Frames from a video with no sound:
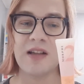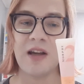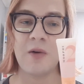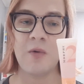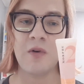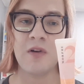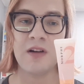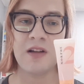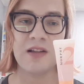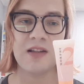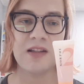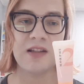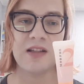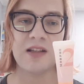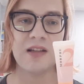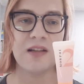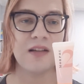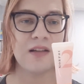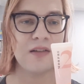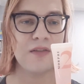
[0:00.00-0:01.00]
I wanted
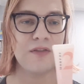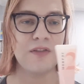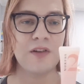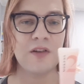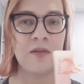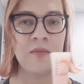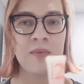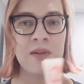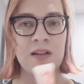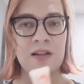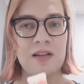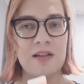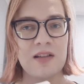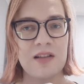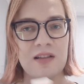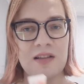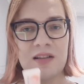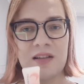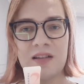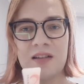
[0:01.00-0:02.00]
to film it